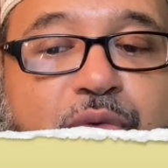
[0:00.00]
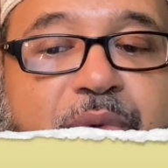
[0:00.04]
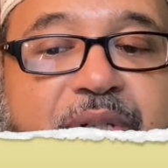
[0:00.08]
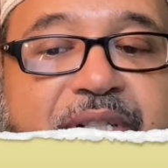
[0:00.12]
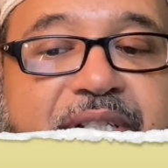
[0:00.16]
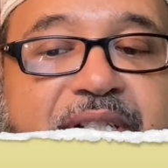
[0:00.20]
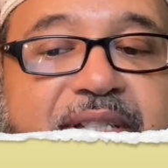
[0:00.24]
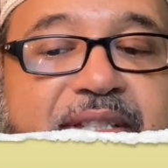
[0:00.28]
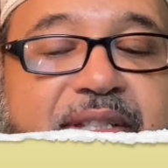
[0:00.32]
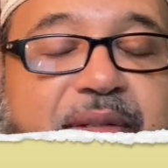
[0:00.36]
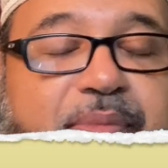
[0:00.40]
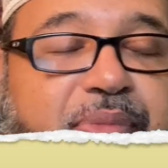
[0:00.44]

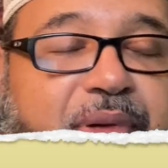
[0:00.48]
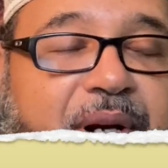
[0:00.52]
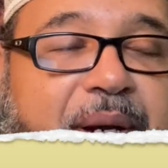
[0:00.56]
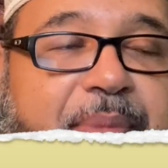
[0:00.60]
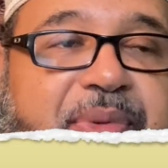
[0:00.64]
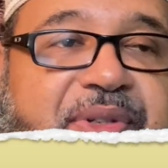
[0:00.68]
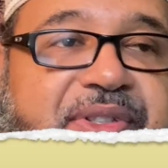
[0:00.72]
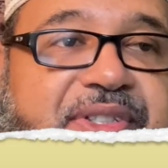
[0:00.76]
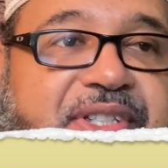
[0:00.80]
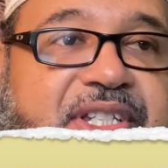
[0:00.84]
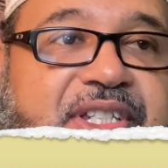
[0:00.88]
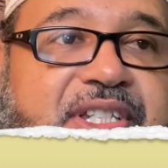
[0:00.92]
which is a
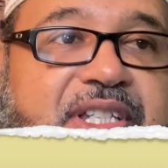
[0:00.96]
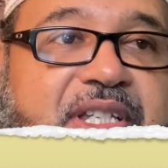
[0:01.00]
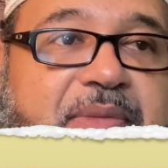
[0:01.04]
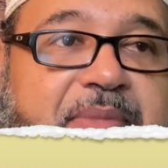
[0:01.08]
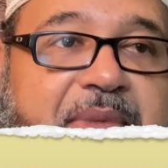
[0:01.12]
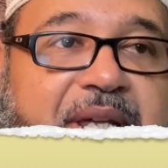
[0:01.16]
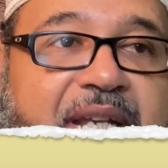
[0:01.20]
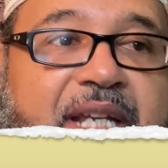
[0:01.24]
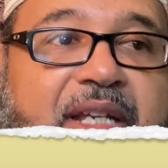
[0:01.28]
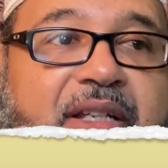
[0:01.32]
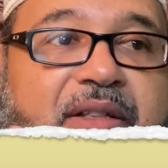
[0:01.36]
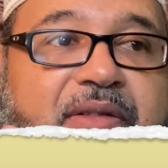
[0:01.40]
preposition,
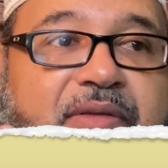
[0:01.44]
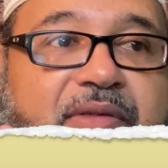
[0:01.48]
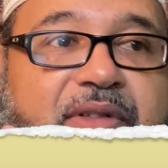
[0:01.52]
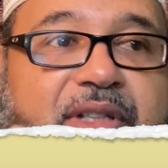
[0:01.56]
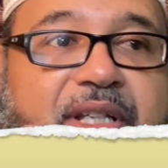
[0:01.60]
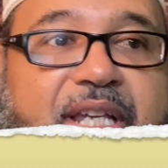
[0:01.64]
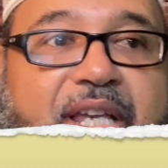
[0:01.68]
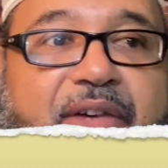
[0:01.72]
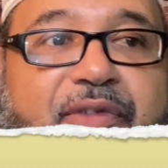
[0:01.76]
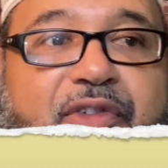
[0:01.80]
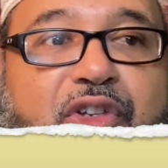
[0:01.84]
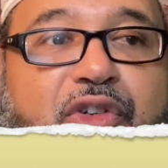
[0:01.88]
meaning
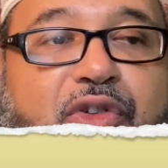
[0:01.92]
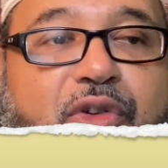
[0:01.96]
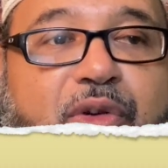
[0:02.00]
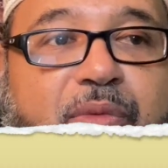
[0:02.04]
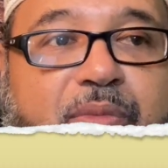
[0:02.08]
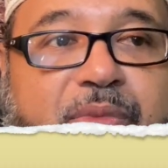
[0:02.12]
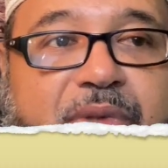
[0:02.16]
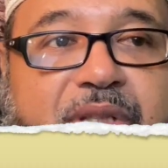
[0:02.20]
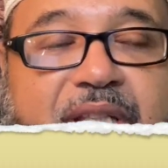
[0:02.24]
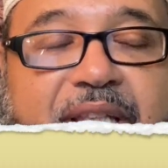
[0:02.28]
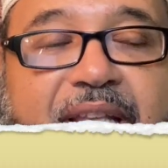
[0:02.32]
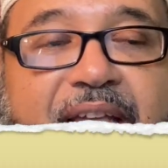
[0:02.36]

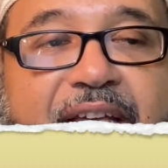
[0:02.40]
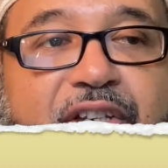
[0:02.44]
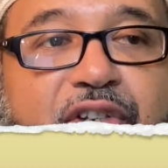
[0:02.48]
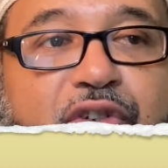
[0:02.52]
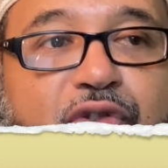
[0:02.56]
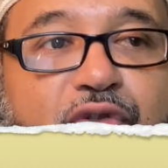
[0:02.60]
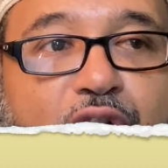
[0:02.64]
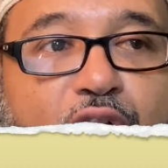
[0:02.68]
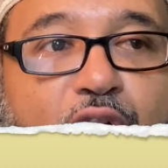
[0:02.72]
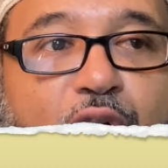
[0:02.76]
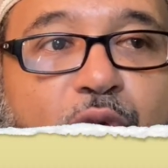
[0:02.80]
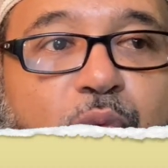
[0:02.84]
to let
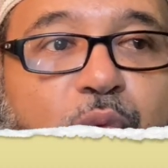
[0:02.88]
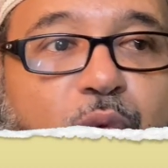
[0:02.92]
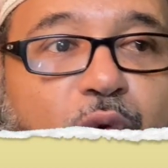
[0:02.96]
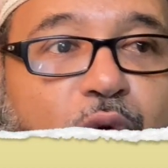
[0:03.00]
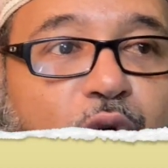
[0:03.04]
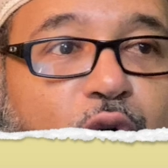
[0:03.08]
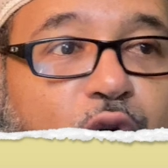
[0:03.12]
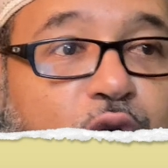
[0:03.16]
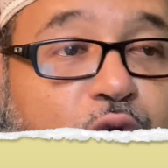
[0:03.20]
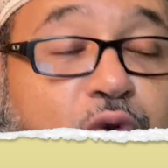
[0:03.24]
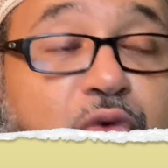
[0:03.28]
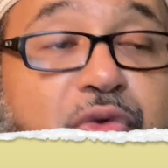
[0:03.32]
you know
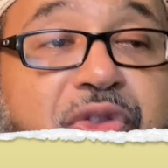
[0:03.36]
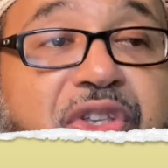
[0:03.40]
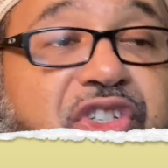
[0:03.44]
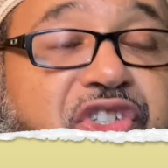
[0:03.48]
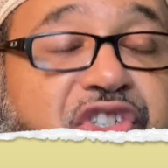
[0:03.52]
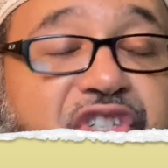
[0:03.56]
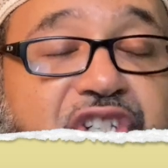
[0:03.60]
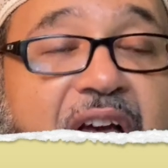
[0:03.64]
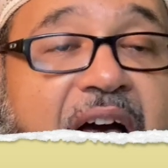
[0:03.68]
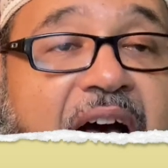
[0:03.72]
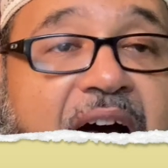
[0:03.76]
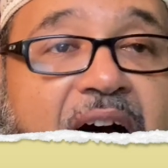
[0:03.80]
who this
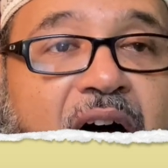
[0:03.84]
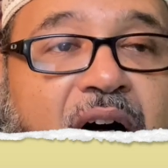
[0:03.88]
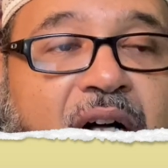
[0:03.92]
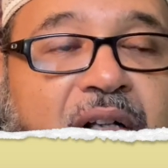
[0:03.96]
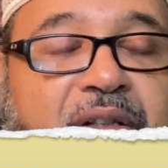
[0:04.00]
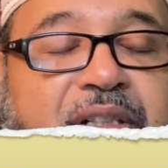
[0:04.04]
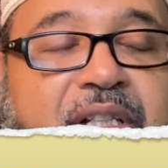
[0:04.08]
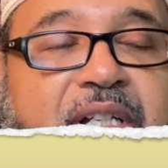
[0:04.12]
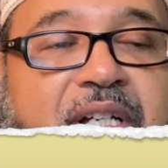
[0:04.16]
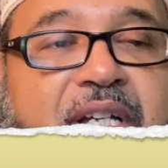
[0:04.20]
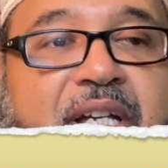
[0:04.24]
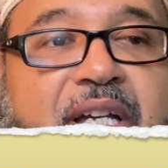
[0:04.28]

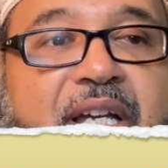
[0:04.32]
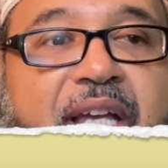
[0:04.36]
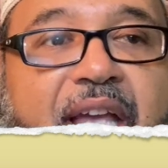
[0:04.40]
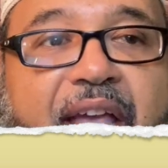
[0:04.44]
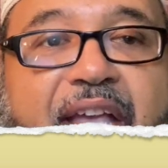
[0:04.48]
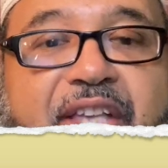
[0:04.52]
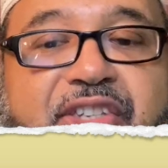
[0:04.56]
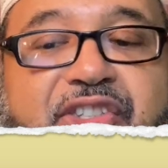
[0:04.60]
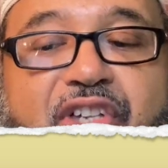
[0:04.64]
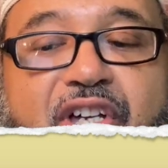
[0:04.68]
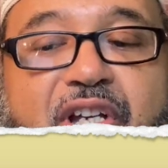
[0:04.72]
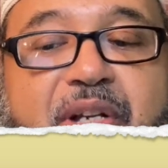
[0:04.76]
child
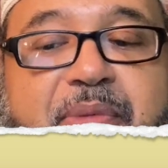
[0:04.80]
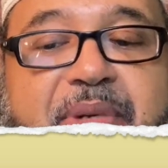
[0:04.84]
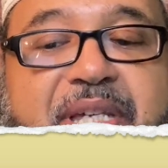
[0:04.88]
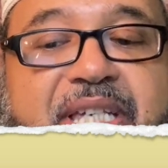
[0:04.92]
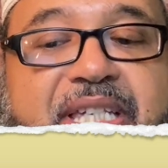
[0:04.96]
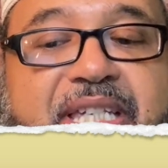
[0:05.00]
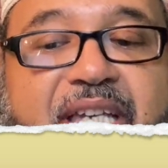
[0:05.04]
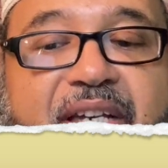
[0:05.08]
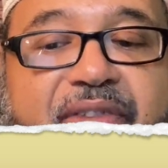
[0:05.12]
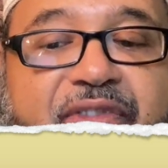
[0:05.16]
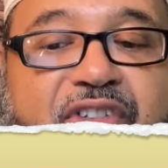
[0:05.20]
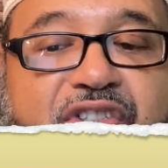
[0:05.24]
is going to be
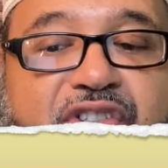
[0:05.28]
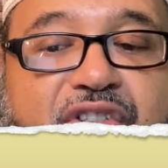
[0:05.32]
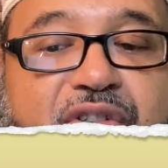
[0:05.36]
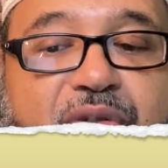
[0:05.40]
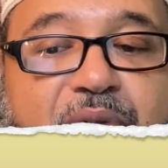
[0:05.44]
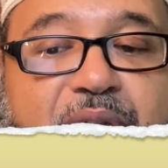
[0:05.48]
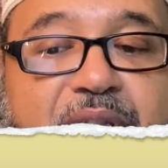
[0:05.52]
given to.